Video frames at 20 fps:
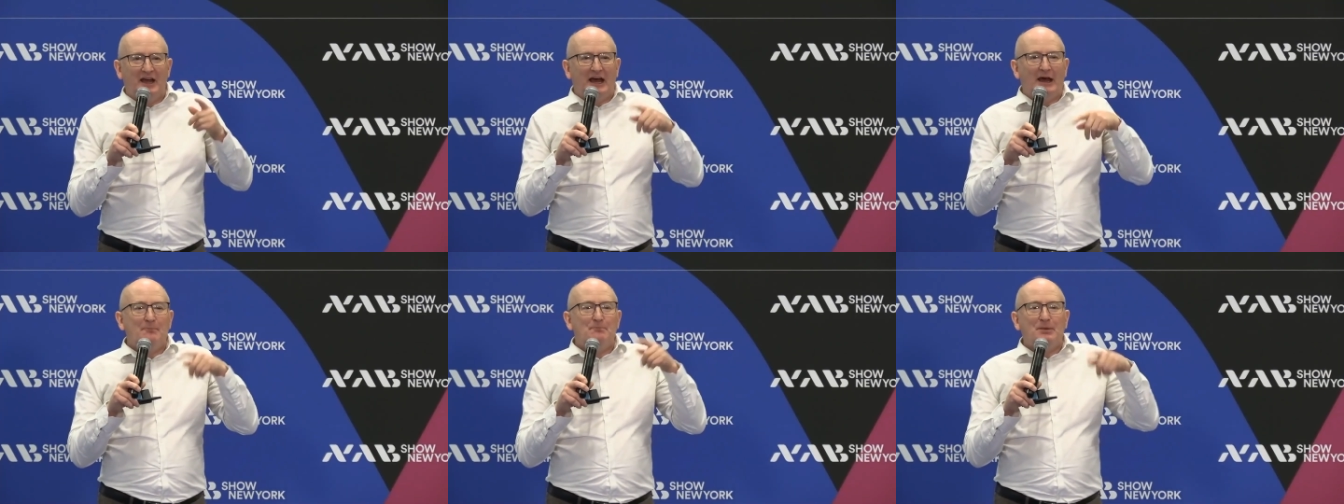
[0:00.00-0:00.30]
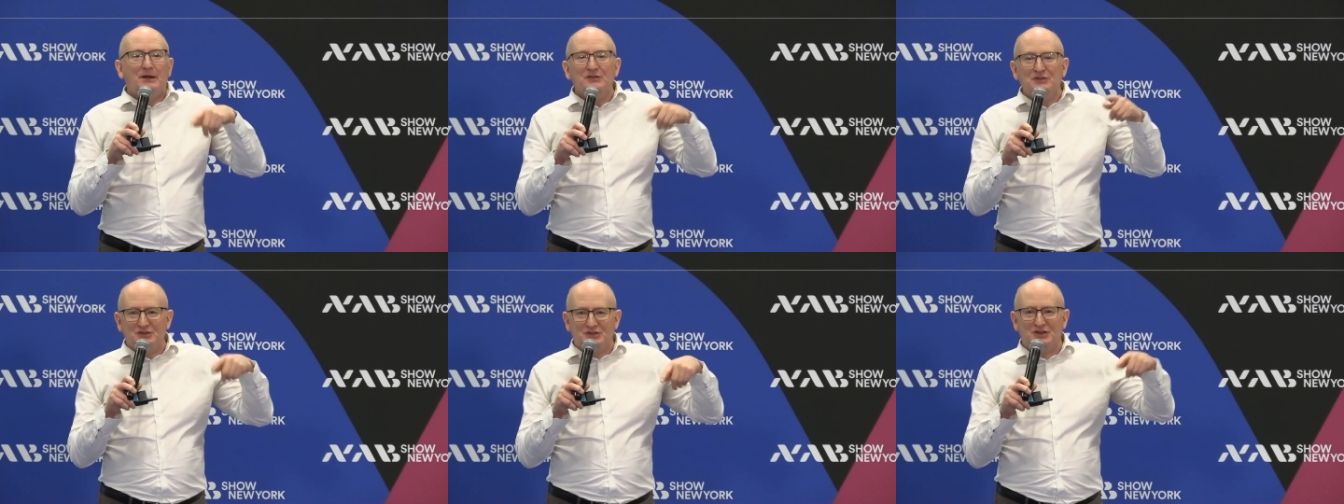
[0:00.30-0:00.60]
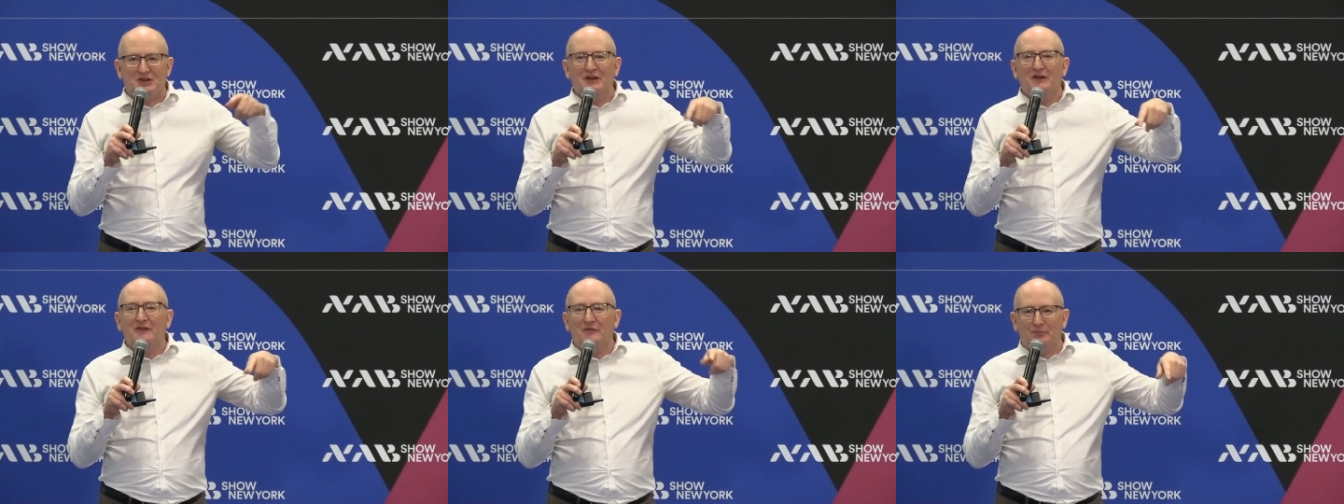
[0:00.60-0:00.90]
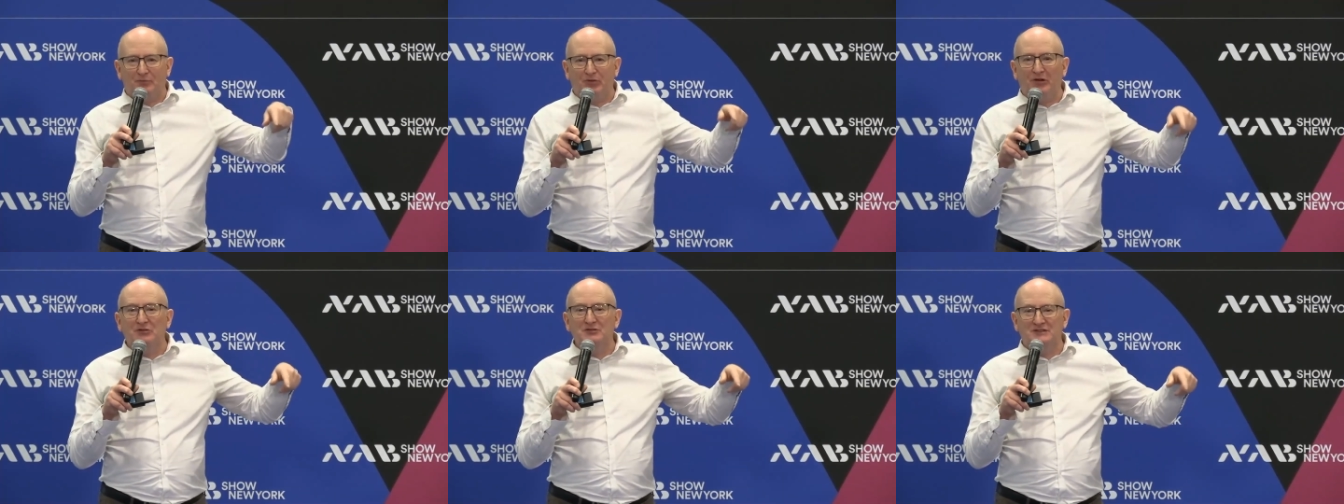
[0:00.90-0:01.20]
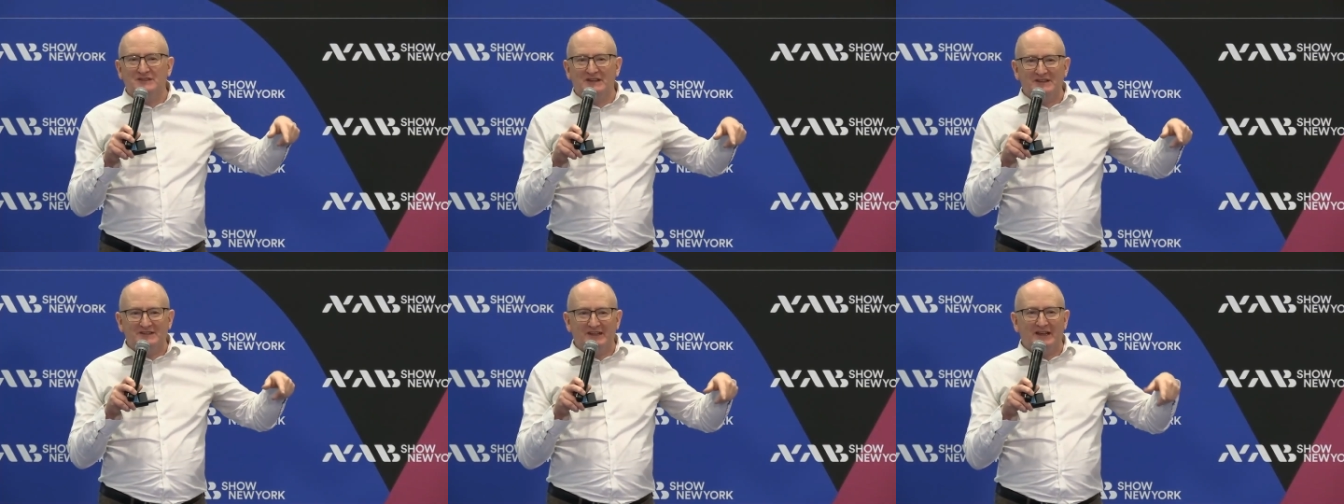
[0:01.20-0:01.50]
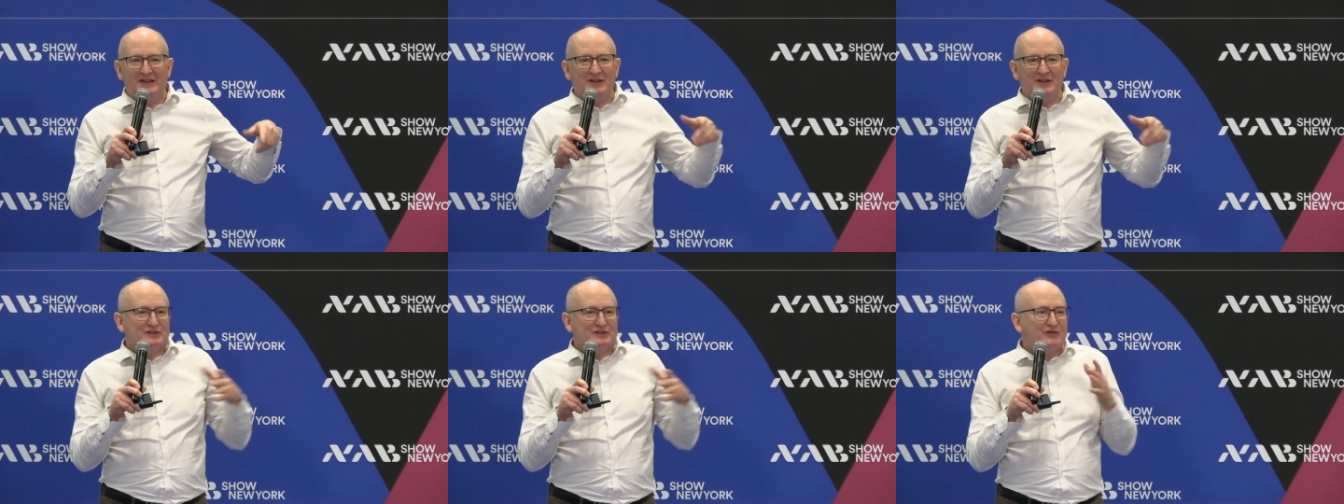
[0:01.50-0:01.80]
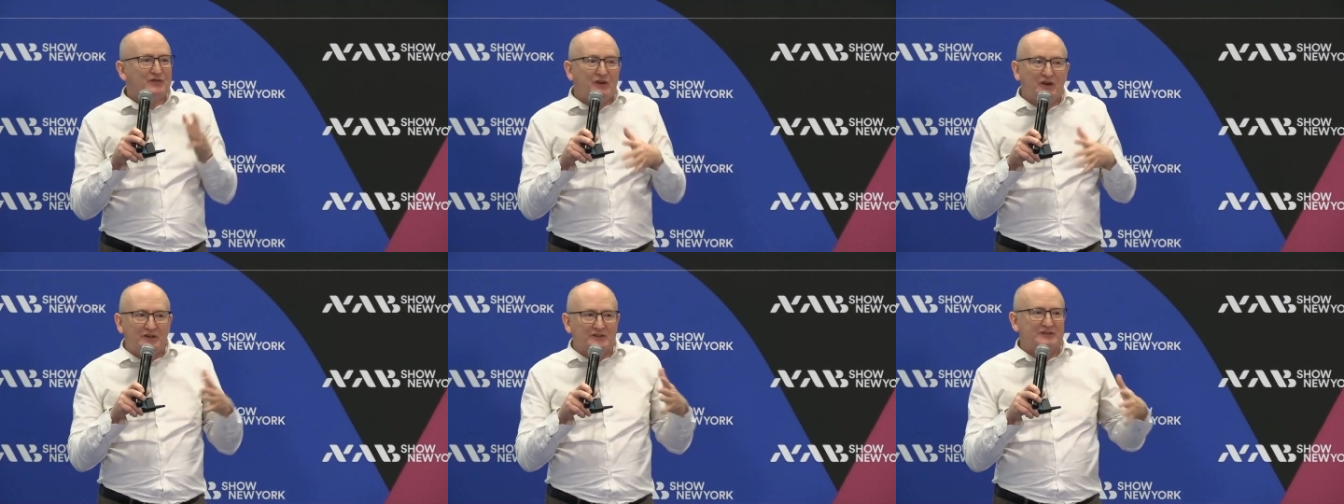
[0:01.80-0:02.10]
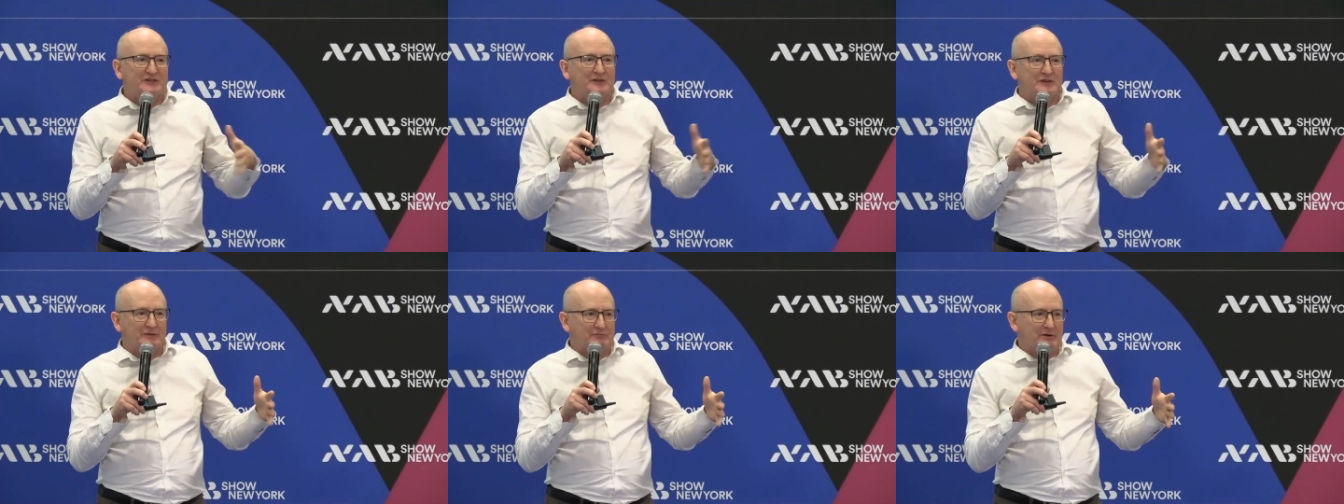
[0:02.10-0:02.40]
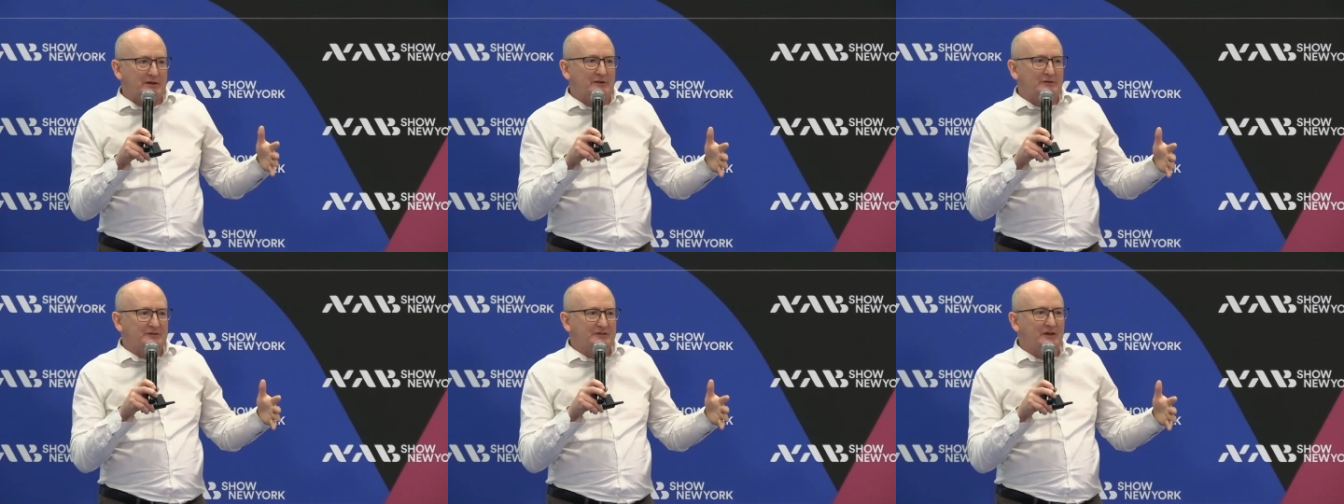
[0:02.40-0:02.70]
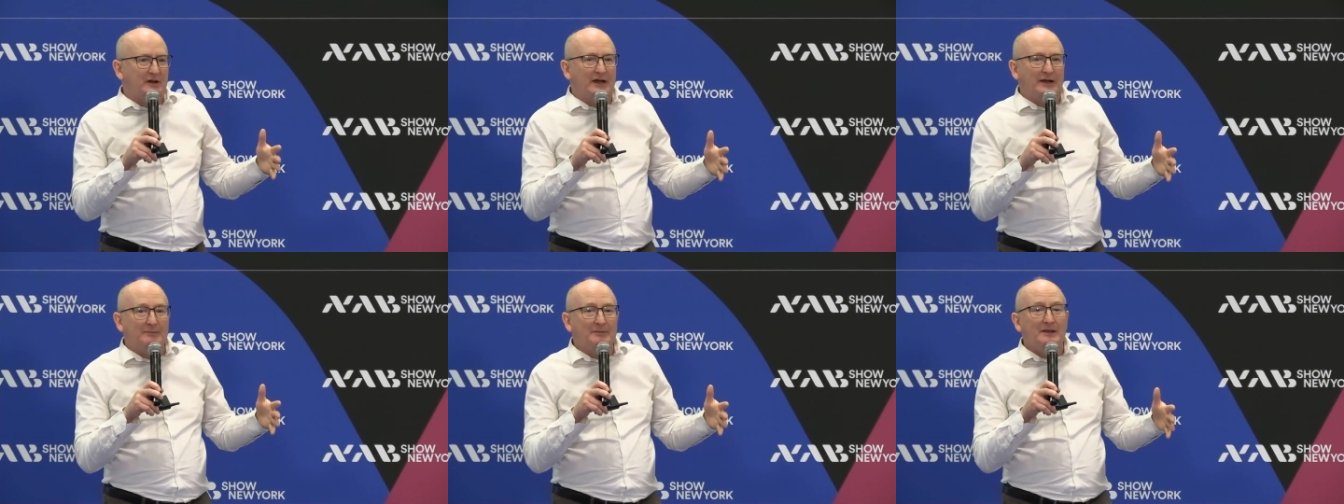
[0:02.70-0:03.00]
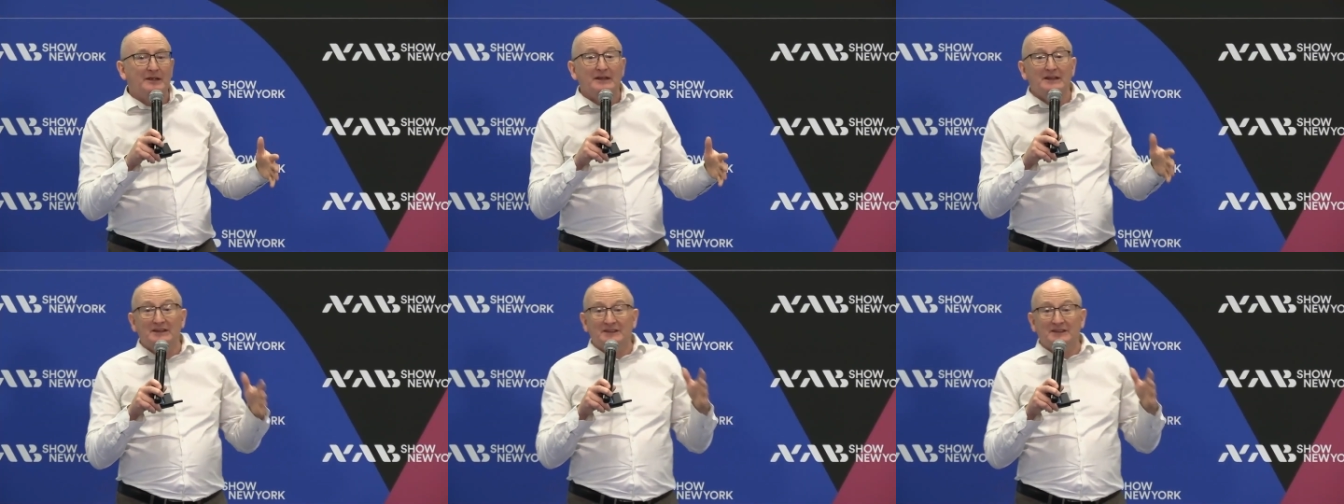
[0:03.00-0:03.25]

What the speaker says: a bunch of processing that's faster than real time.